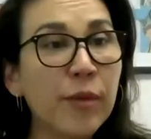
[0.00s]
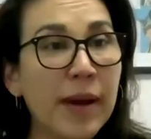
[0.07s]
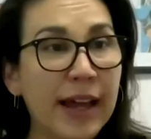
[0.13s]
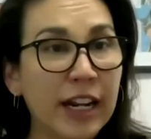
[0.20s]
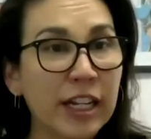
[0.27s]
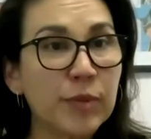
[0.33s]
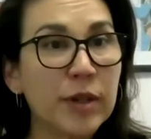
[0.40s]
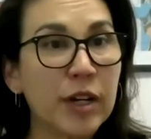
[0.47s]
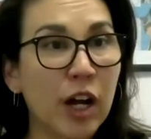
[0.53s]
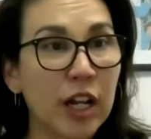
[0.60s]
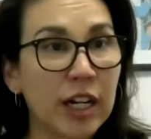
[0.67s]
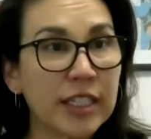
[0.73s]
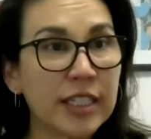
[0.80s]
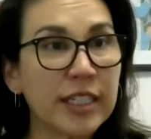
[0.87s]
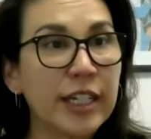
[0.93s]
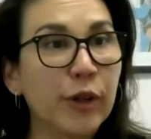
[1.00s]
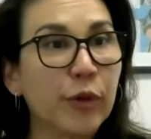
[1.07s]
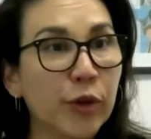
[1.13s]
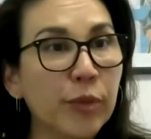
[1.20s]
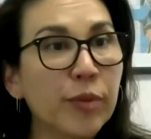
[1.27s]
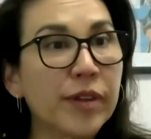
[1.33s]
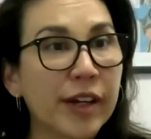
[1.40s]
management, honestly,
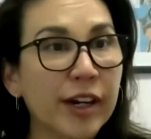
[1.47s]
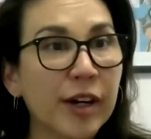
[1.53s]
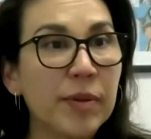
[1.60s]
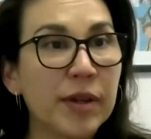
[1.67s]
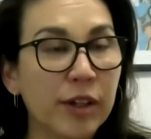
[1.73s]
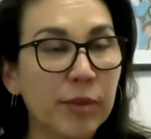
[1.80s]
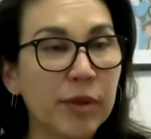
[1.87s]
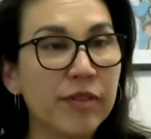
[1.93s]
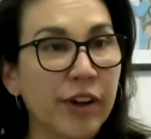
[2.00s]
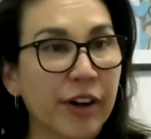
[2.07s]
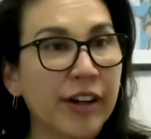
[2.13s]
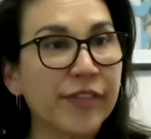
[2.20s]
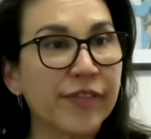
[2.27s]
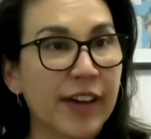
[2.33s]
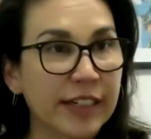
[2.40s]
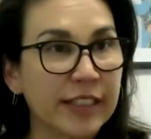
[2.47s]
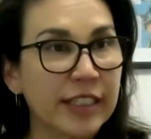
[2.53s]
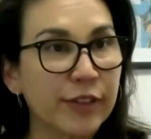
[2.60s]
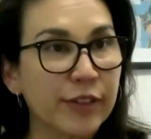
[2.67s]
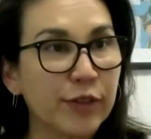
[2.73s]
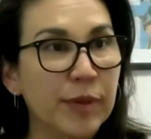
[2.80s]
group therapy could be very effective